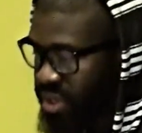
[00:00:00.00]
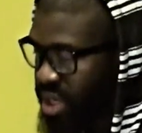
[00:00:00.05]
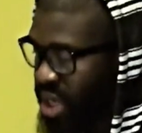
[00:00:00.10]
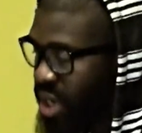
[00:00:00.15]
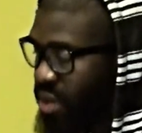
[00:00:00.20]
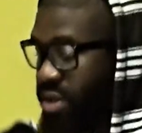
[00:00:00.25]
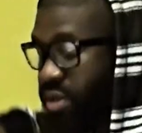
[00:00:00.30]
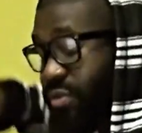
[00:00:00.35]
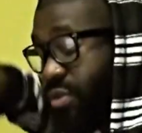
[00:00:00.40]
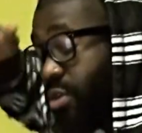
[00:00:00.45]

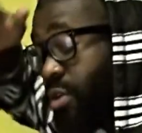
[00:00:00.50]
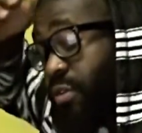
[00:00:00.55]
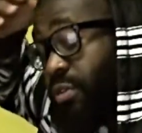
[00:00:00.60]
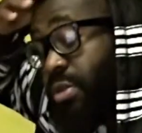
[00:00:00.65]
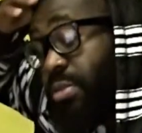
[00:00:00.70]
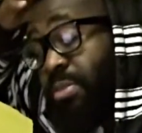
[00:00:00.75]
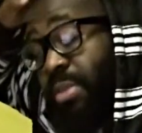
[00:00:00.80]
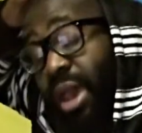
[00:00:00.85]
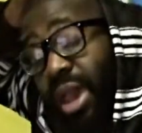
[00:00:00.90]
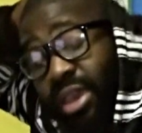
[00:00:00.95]
I don't even know if
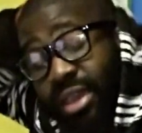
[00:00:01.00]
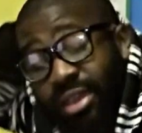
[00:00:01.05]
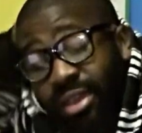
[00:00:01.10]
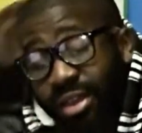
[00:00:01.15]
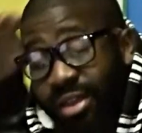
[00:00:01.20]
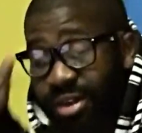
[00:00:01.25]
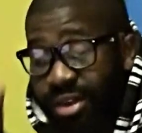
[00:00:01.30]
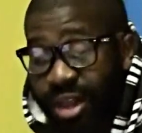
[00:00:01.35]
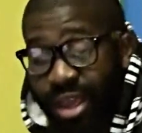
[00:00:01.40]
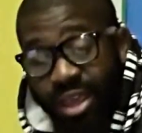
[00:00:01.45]
he's back
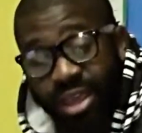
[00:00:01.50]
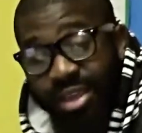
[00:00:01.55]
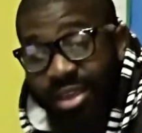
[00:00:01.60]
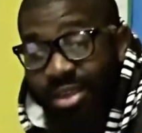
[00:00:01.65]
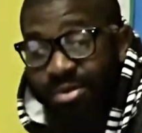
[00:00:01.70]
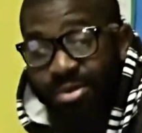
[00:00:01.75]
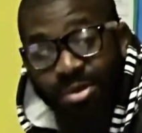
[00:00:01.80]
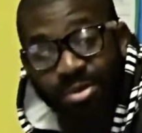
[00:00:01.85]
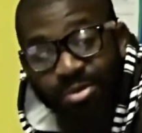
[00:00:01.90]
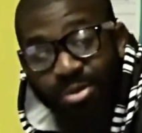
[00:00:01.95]
yet. Like he
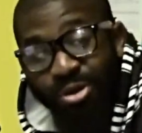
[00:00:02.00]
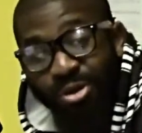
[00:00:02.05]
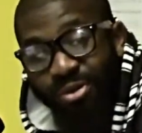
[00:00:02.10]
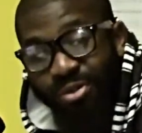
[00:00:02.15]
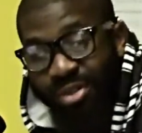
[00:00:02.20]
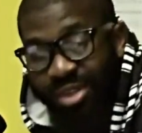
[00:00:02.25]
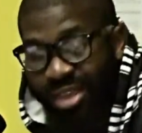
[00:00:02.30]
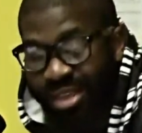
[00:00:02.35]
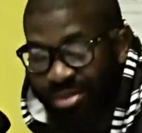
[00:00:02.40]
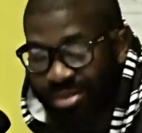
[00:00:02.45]
be
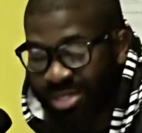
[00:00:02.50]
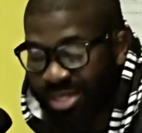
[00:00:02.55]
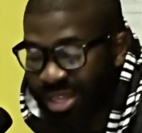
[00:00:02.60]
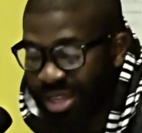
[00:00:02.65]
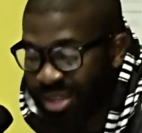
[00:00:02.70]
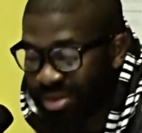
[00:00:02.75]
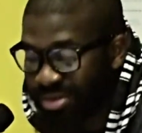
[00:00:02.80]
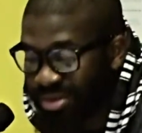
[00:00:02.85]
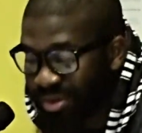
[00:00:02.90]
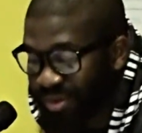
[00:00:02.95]
moving. You know what I'm
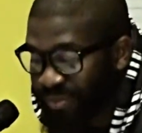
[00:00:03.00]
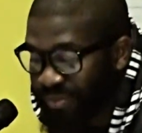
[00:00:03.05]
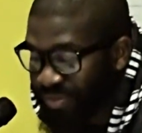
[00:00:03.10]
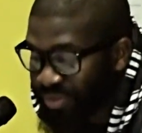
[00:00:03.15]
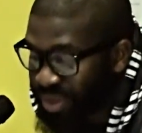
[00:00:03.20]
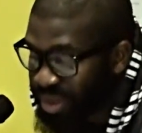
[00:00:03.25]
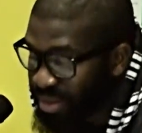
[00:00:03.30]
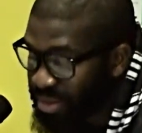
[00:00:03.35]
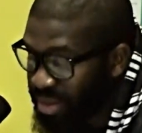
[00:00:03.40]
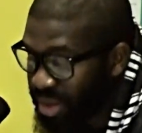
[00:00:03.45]
saying? That's how
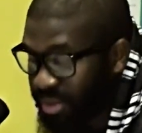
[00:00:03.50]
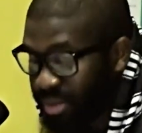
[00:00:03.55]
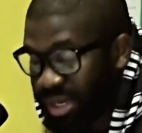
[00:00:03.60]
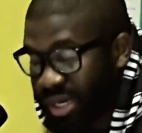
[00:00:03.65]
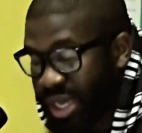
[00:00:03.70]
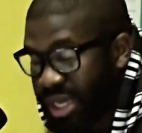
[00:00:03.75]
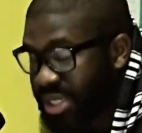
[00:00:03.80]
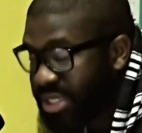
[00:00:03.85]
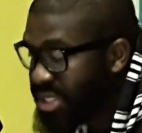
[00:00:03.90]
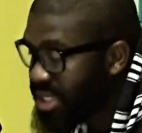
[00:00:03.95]
it goes. But but
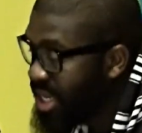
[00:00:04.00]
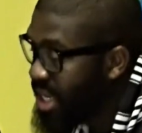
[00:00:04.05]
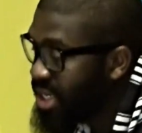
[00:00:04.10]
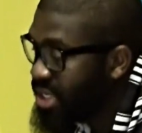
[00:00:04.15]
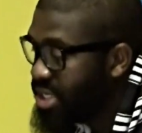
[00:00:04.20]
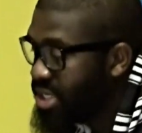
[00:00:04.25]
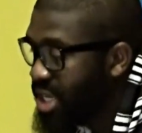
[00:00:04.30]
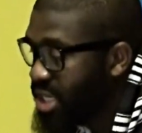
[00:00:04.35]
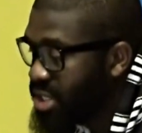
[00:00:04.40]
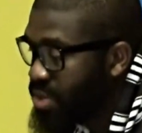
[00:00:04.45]
that's
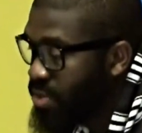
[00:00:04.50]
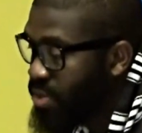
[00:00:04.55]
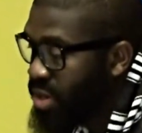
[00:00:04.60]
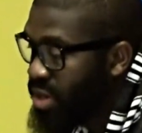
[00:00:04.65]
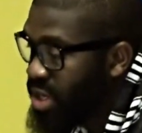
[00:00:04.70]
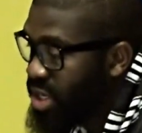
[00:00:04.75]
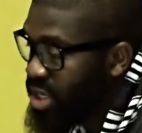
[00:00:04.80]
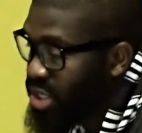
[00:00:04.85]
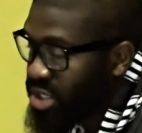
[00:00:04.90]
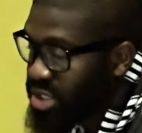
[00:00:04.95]
that's that's the
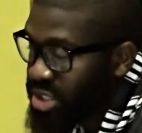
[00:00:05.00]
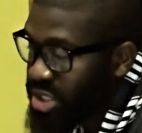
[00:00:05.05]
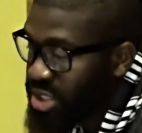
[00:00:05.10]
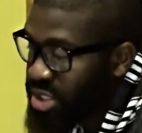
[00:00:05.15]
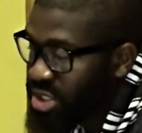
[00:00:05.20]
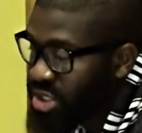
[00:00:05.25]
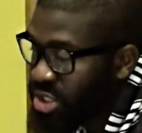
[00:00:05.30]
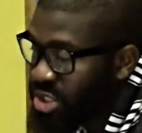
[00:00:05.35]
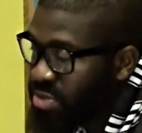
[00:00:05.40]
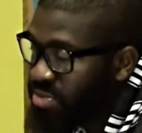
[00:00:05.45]
one, and it's,
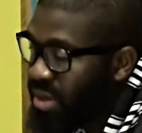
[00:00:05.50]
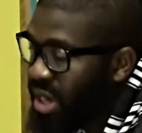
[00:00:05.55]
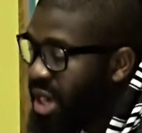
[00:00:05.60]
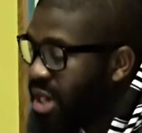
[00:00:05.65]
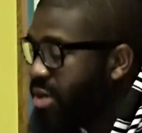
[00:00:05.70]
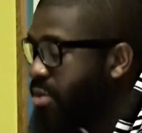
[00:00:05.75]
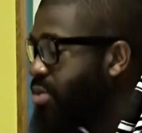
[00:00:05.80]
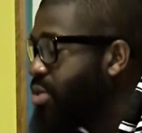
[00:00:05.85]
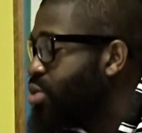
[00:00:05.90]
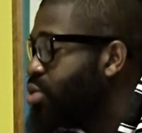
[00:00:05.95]
it's
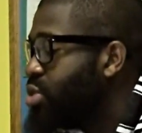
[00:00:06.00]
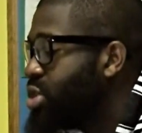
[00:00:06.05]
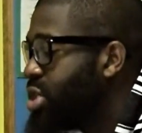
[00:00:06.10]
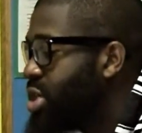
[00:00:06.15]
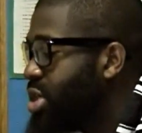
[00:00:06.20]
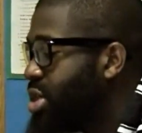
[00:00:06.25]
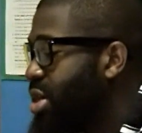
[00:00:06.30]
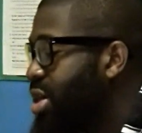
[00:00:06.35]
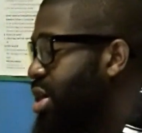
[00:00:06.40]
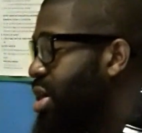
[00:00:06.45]
inspiring when you
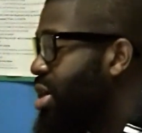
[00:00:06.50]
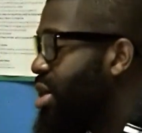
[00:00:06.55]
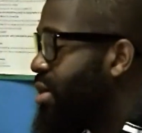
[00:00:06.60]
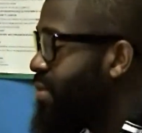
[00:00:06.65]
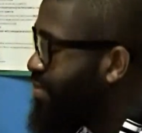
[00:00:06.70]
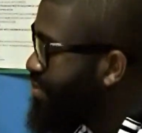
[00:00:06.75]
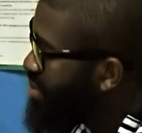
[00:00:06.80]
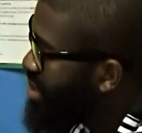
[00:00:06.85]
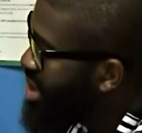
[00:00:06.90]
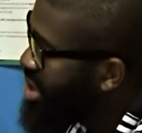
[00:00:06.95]
see.
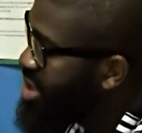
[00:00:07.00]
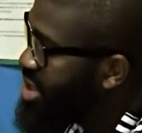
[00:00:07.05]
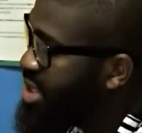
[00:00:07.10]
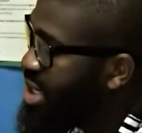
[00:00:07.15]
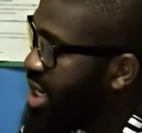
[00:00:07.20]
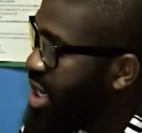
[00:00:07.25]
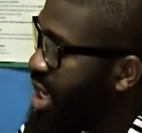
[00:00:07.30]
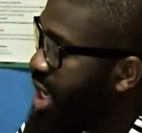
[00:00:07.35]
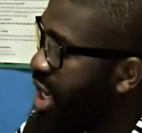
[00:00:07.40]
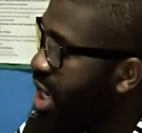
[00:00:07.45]

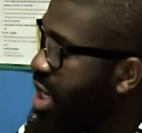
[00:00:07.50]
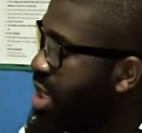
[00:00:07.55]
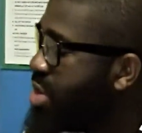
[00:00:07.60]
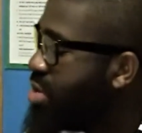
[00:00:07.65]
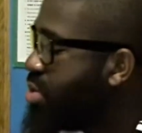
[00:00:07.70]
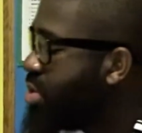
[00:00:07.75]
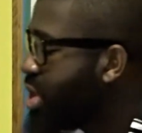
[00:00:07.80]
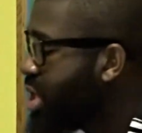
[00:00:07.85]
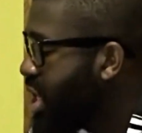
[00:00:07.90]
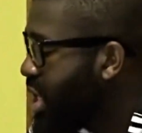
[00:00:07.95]
Instead of hating
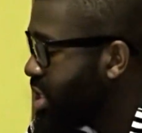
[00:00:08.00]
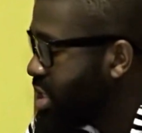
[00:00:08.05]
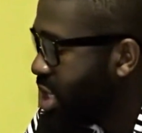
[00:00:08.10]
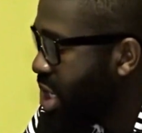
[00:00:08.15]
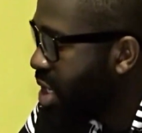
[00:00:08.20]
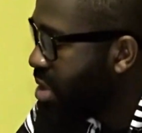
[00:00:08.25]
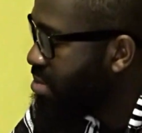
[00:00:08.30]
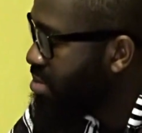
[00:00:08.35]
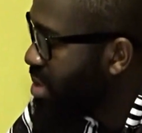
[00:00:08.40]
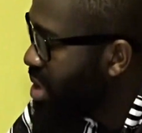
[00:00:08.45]
on cats
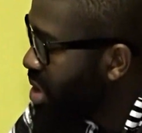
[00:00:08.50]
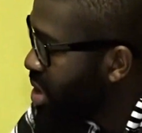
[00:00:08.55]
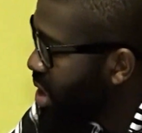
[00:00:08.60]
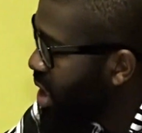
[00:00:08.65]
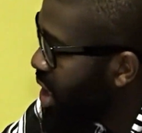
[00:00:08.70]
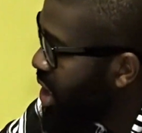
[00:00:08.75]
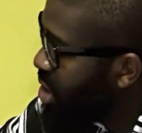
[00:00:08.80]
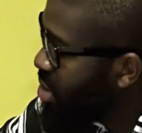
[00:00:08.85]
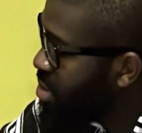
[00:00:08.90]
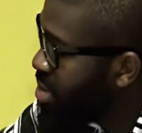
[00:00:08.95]
like me,
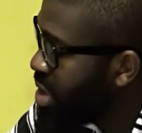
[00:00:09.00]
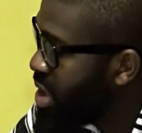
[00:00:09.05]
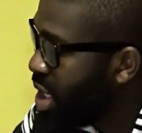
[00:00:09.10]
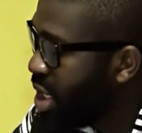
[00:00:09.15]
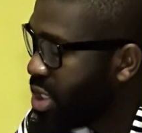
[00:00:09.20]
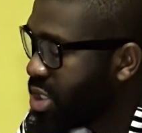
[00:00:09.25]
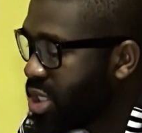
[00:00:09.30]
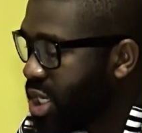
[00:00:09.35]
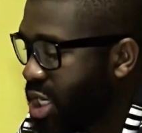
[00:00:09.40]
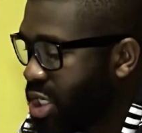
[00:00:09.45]
hating on
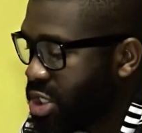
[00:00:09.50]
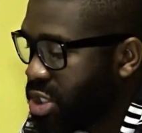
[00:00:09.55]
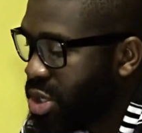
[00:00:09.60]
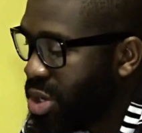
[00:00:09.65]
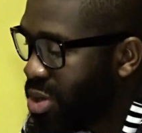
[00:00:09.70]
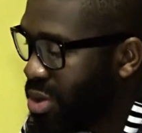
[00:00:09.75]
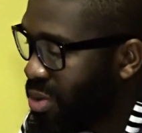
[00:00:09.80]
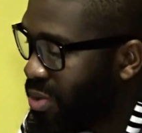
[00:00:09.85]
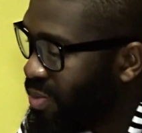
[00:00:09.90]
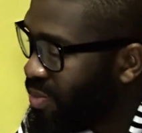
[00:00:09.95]
cats like
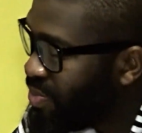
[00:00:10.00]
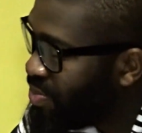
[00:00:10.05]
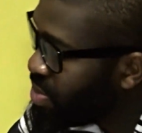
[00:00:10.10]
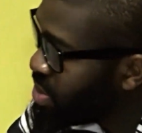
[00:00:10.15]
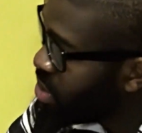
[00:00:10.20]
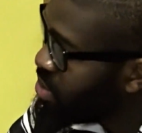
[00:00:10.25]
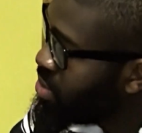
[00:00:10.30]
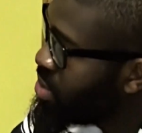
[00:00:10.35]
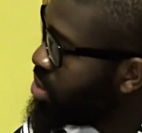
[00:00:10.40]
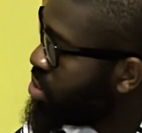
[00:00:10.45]
Tone,
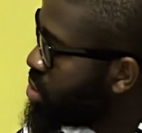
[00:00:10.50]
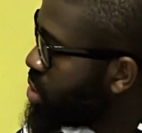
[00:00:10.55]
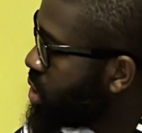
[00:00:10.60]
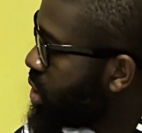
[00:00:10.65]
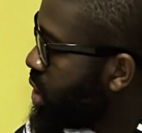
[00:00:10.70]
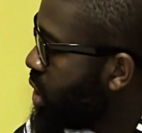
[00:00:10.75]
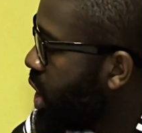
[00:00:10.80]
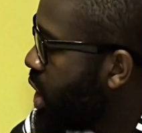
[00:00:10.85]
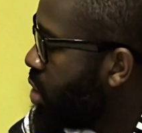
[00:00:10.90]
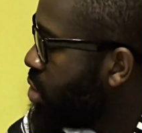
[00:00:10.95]
you
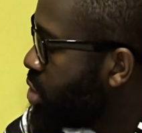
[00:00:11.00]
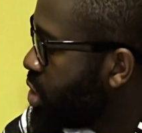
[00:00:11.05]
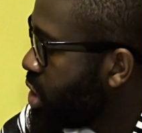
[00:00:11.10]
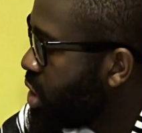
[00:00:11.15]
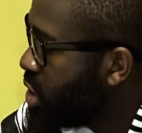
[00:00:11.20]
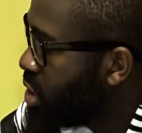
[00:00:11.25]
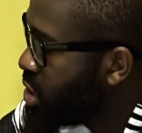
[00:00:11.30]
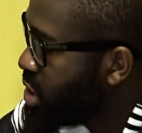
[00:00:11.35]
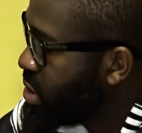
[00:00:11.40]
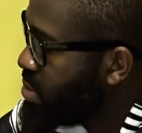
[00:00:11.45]
see that you should
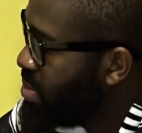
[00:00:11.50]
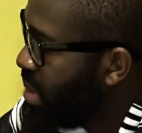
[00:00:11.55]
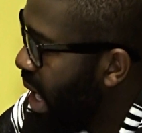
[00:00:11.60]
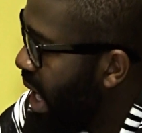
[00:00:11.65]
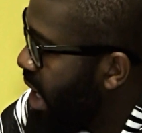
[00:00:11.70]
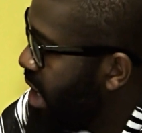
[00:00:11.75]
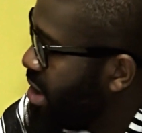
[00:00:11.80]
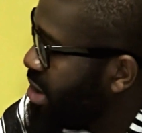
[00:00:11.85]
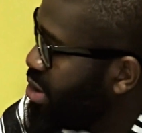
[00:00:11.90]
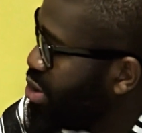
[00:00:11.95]
get
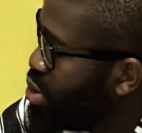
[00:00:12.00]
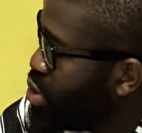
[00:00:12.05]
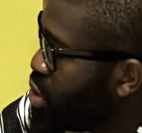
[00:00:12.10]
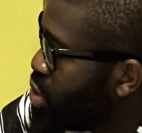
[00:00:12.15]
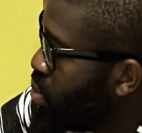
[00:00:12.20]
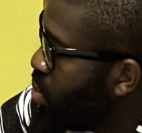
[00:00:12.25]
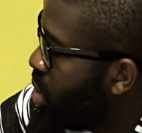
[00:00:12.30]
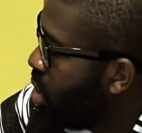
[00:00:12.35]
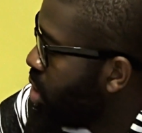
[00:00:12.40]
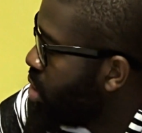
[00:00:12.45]
inspired. You
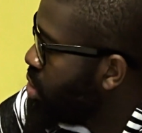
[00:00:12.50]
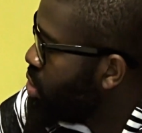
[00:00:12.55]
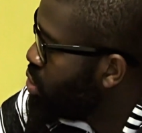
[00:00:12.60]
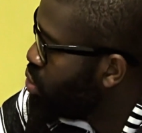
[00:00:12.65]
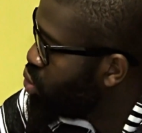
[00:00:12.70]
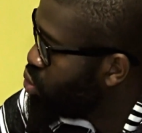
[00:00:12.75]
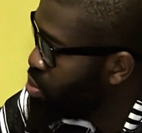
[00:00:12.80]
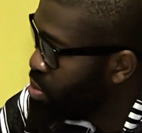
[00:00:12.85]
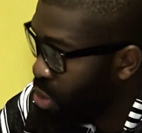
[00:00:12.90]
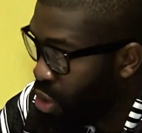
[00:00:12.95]
should want to
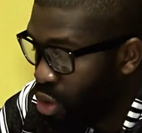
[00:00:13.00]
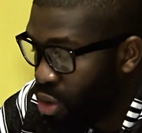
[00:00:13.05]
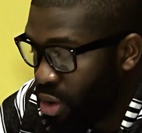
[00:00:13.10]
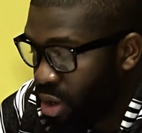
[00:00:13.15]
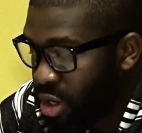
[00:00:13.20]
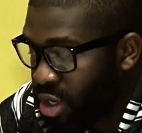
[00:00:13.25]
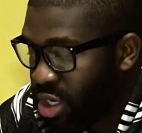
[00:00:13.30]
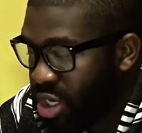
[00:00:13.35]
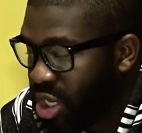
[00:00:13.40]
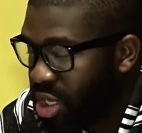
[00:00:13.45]
do
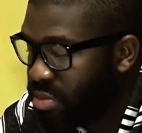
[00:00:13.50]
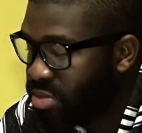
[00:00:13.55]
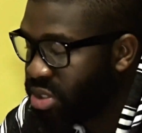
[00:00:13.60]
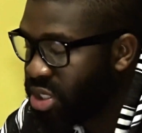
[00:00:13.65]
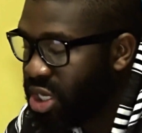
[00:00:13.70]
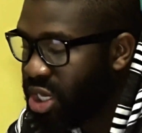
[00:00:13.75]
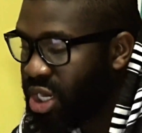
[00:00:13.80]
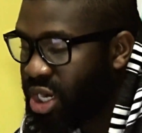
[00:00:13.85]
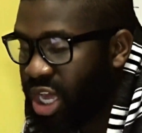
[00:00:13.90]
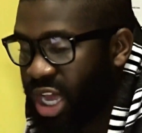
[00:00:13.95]
more. You know what I'm
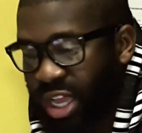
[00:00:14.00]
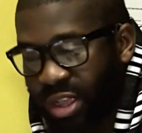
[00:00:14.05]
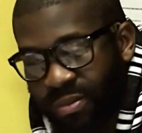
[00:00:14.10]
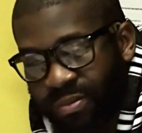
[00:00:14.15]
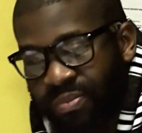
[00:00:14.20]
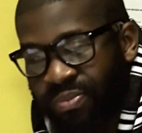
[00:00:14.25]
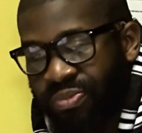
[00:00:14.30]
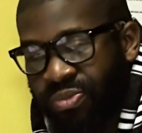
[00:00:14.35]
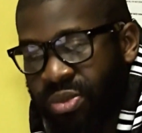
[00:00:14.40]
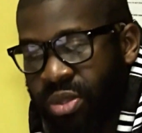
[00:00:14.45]
saying? Like
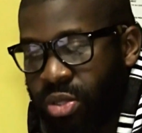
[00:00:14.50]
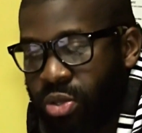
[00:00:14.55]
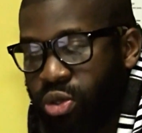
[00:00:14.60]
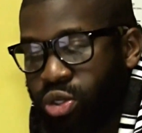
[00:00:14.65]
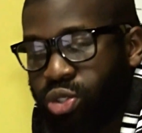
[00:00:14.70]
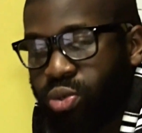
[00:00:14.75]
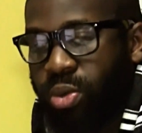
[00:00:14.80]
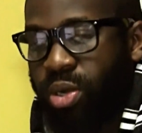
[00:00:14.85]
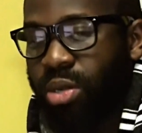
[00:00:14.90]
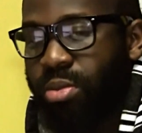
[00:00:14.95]
you
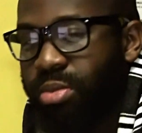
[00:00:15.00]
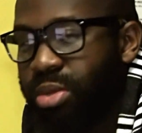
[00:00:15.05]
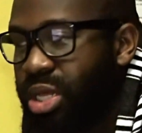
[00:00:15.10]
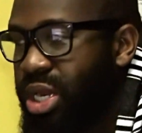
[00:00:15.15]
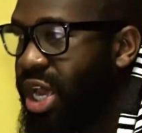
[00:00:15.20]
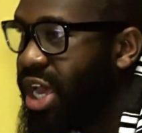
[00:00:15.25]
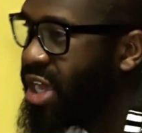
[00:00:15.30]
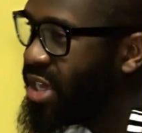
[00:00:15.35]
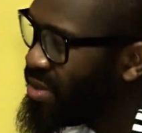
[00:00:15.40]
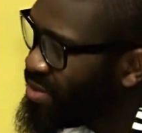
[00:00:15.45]
should want to be
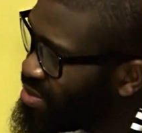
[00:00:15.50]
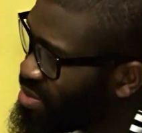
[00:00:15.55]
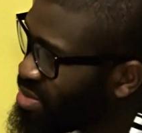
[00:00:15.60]
like.